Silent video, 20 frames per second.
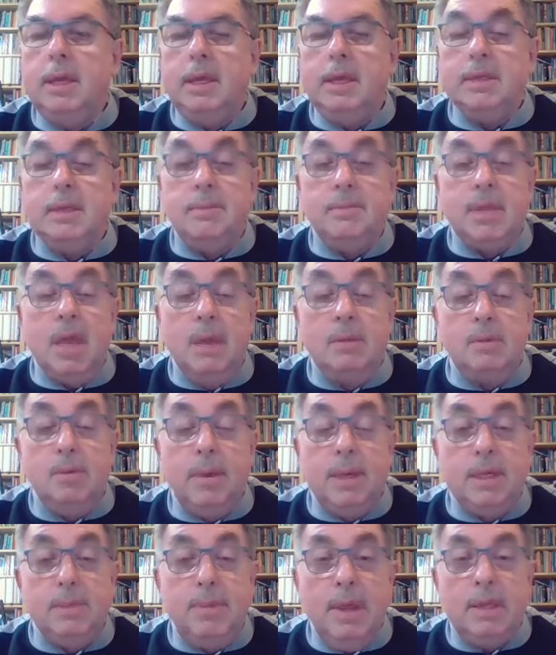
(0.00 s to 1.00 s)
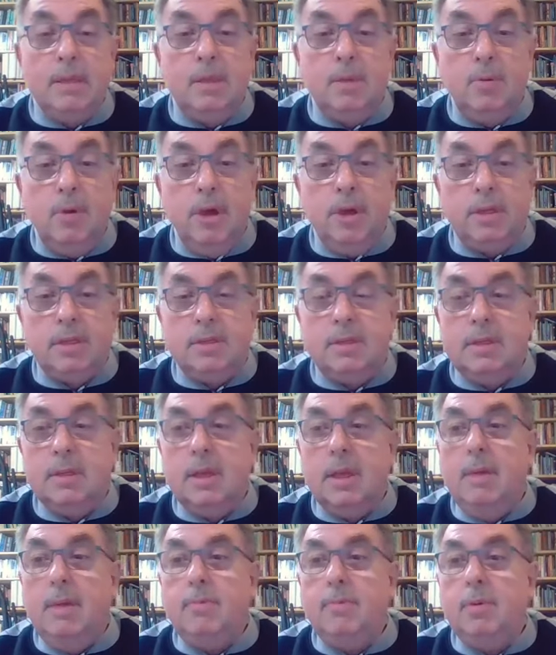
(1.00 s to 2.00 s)
And sometimes we expect the
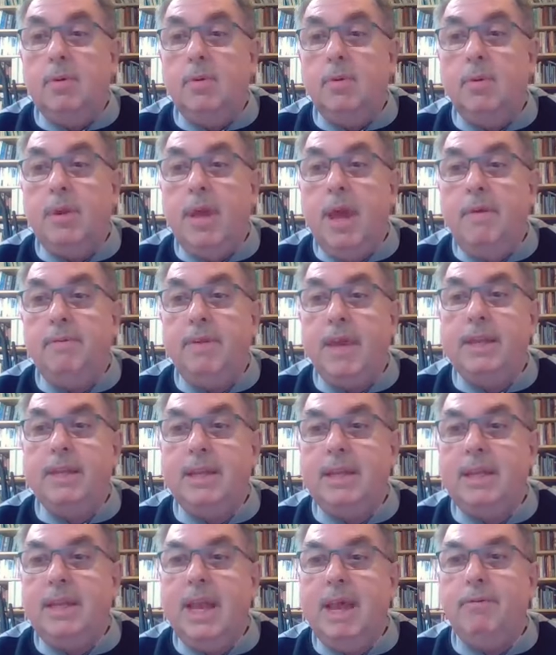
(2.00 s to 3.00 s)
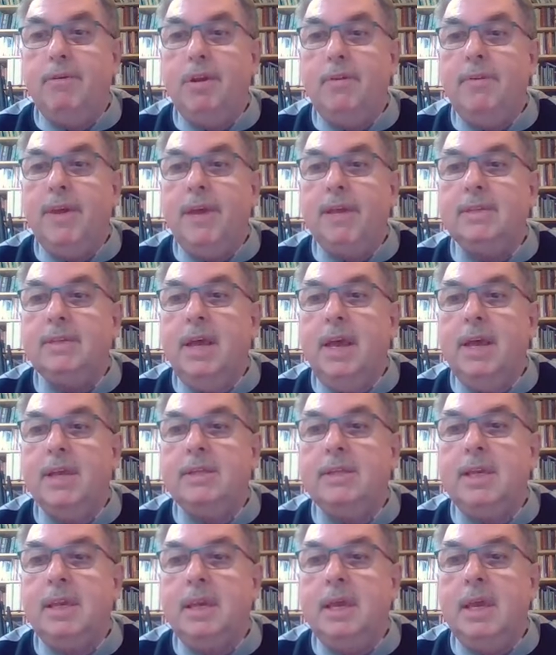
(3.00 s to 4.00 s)
worst. We have that level of
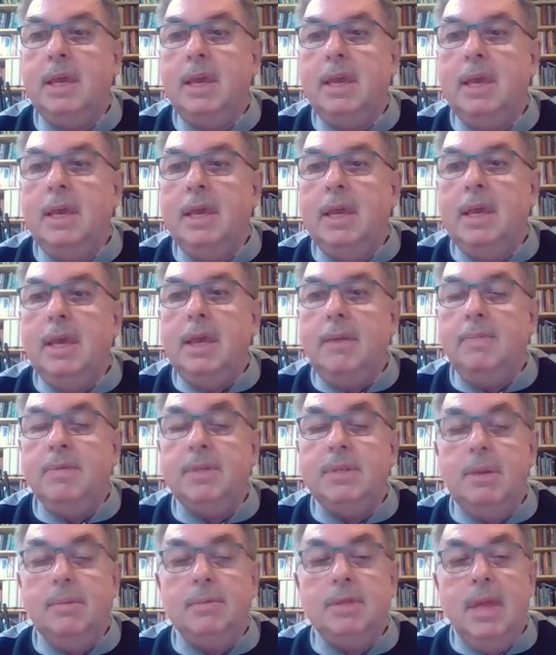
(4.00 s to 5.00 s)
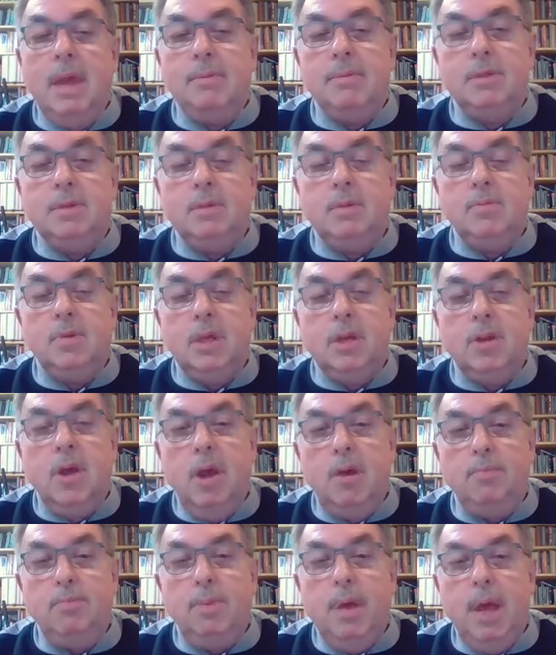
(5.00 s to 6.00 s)
anxiety. And sometimes we
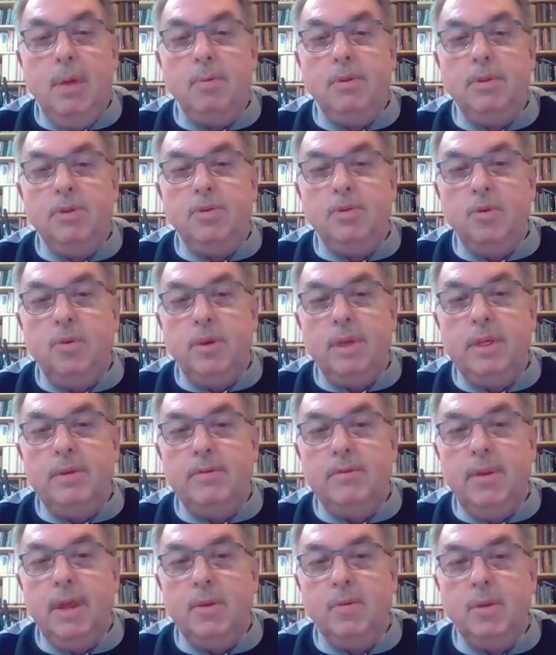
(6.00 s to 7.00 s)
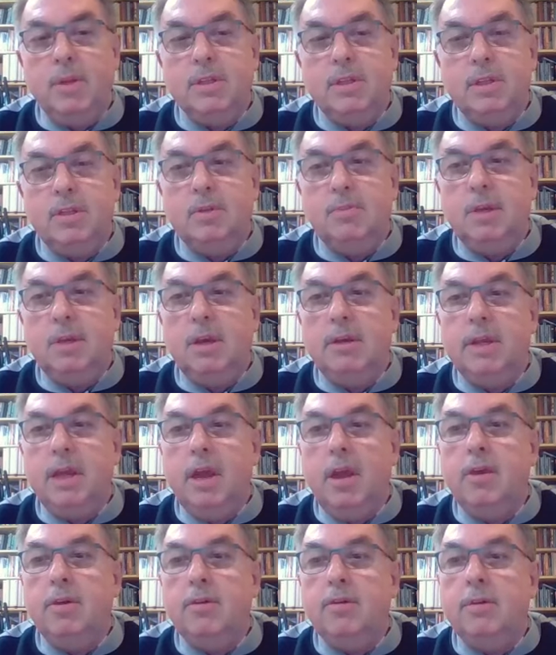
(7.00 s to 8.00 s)
cope by withdrawing and wanting to be on
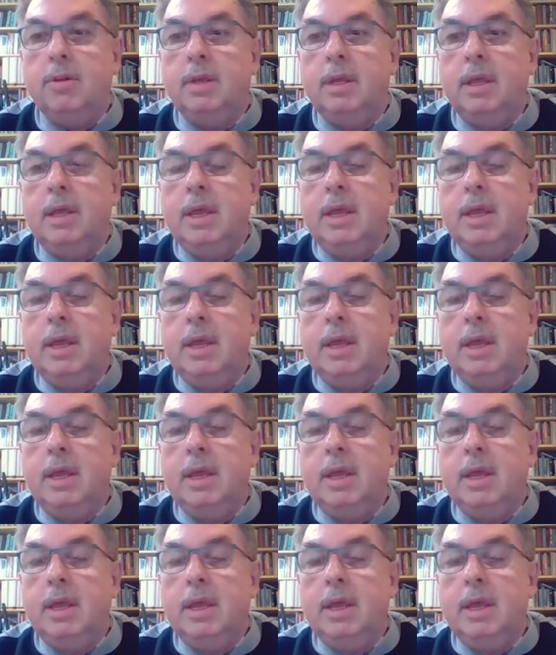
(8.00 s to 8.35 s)
our own.